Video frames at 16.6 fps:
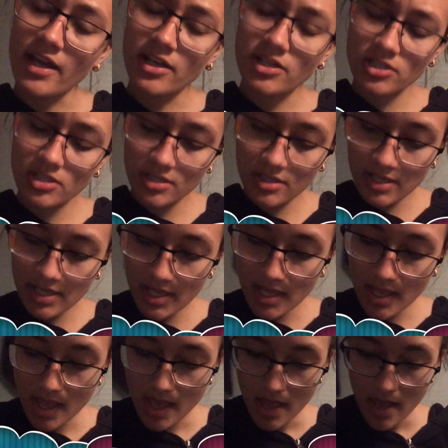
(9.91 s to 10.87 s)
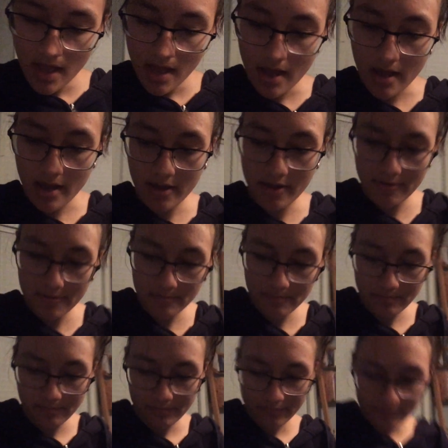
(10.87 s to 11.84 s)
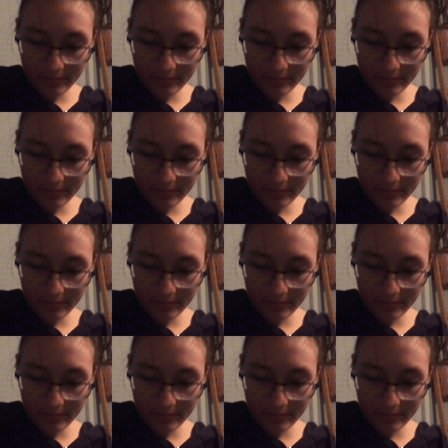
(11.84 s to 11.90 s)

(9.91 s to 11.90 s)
actually. Um,